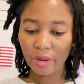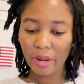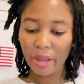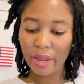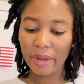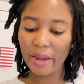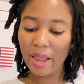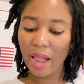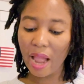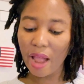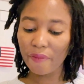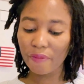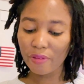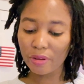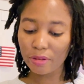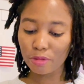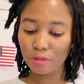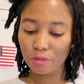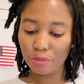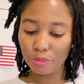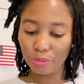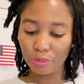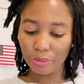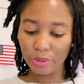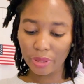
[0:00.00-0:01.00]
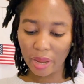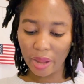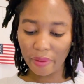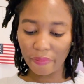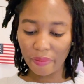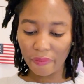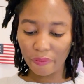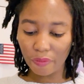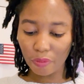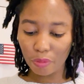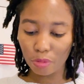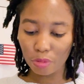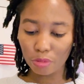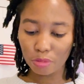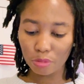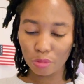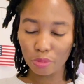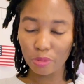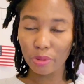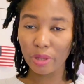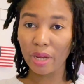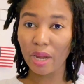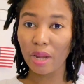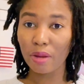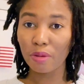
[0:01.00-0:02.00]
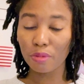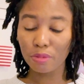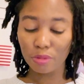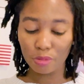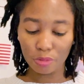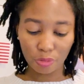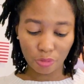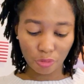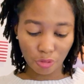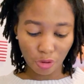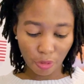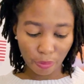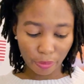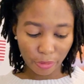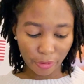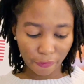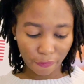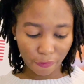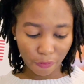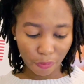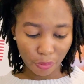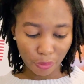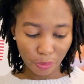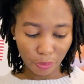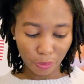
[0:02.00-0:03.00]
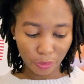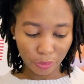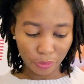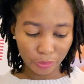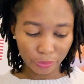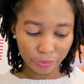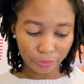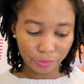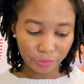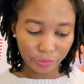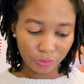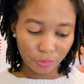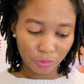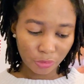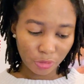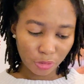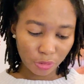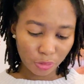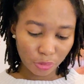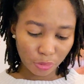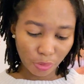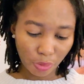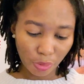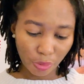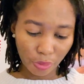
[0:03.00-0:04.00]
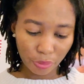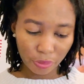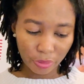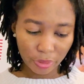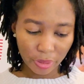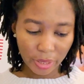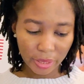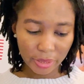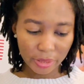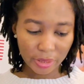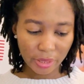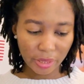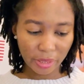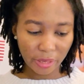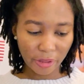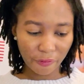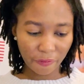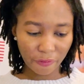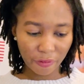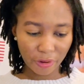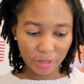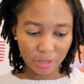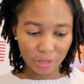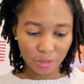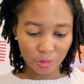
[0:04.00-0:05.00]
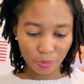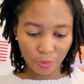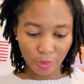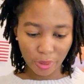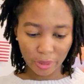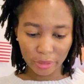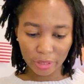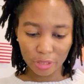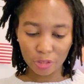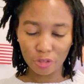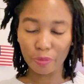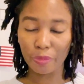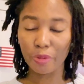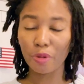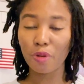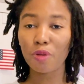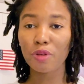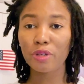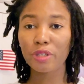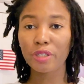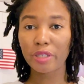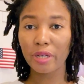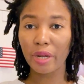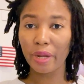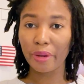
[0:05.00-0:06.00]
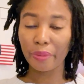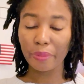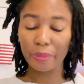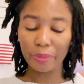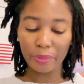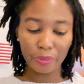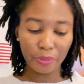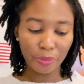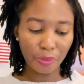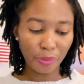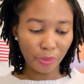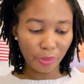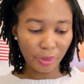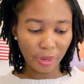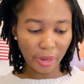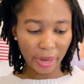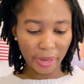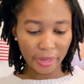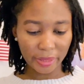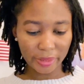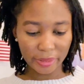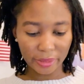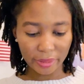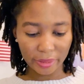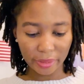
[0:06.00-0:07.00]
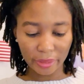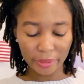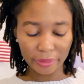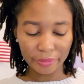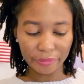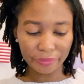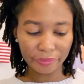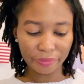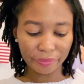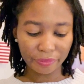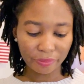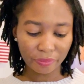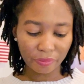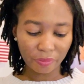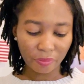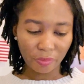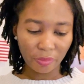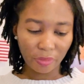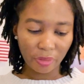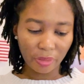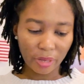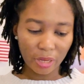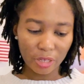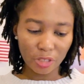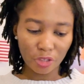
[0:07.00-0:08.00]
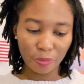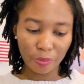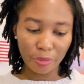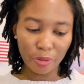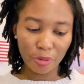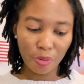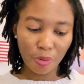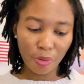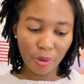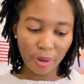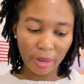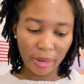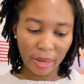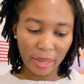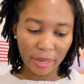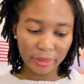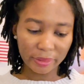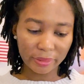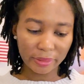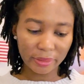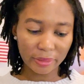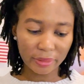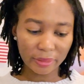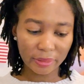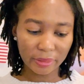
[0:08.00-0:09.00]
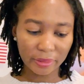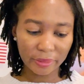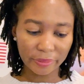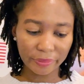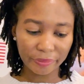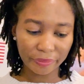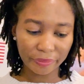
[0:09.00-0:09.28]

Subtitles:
and they have a tool, they have a photo tool you can use to crop the photo. So let's take the first one. There should be no shadow, no lightening. There should be no glasses.